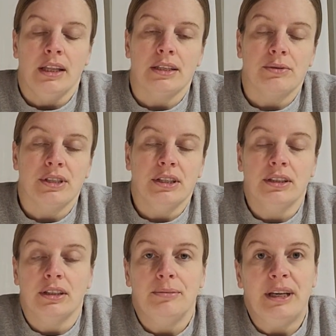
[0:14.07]
this one's a
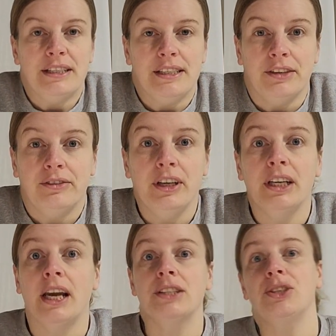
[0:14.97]
little bit
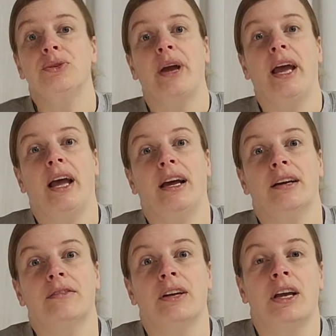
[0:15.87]
different as you
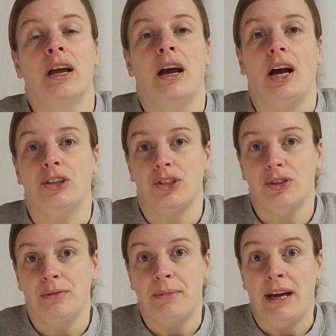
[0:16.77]
have a
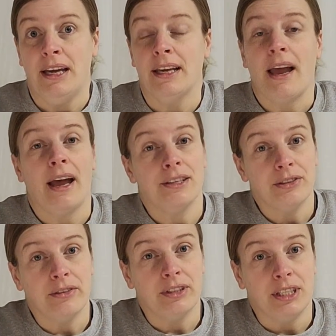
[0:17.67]
student bag and
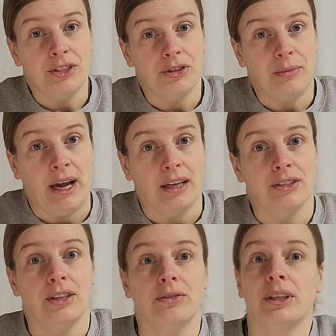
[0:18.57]
you have a teacher
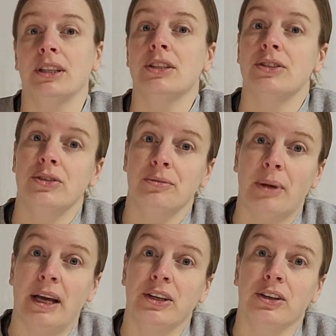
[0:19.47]
bag. So in the student
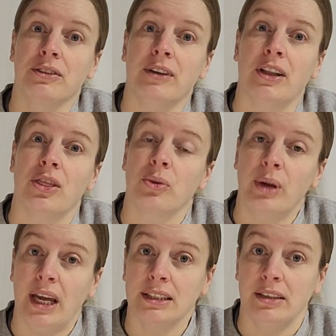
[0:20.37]
bag you're going to find
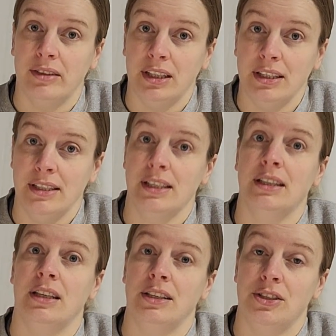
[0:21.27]
3 activities,
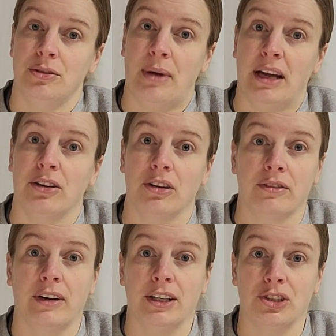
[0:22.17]
in the teacher bag you're
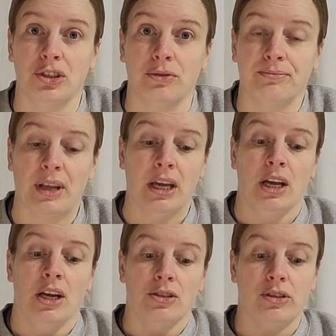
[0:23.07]
going to find 2.
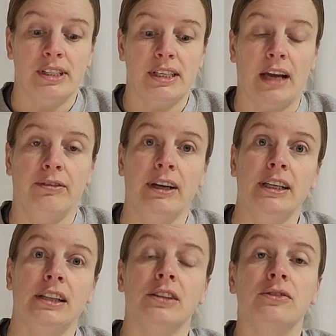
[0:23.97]
So let's dive
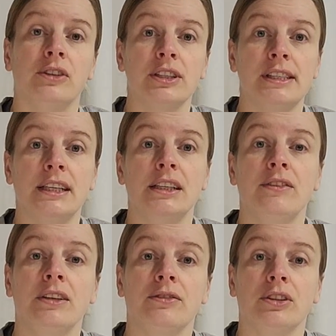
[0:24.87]
right in. The first
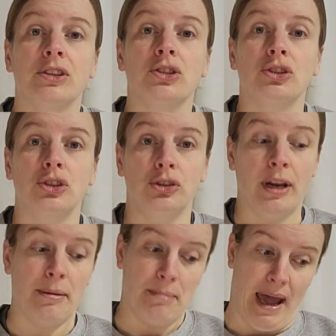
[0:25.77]
activity for the
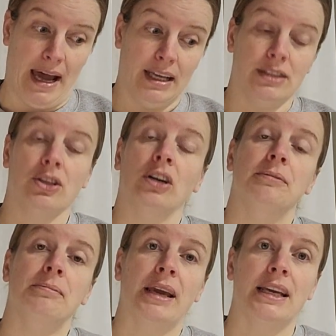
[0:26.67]
student bag is
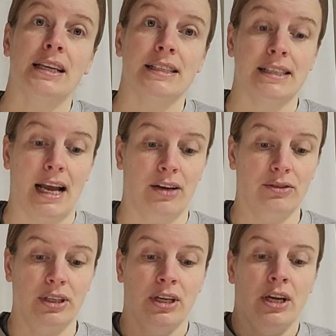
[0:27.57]
called making sound.